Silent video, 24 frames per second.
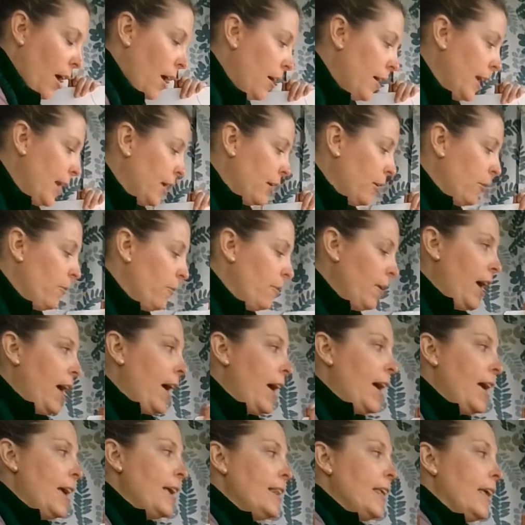All right, go
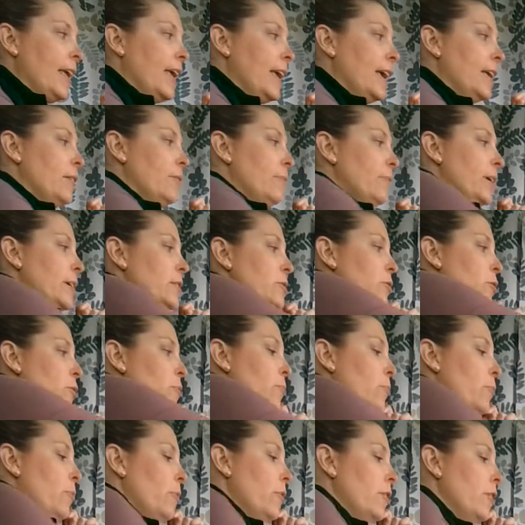ahead and erase
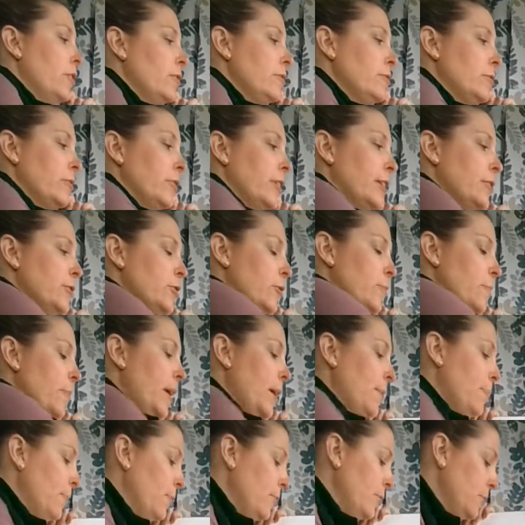your boards or get your
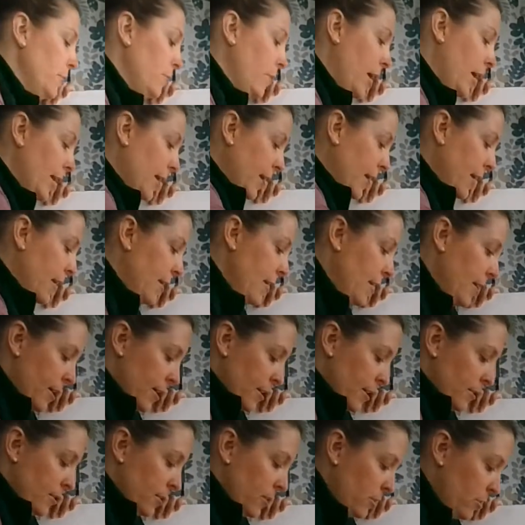papers ready
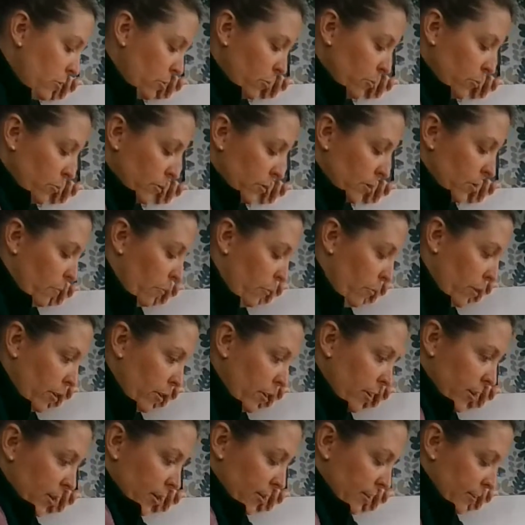to do some
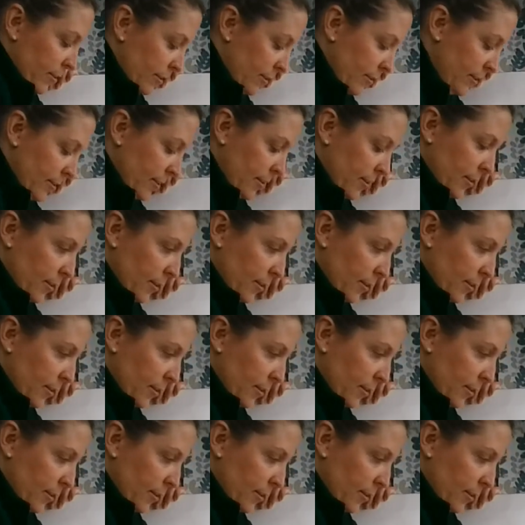words.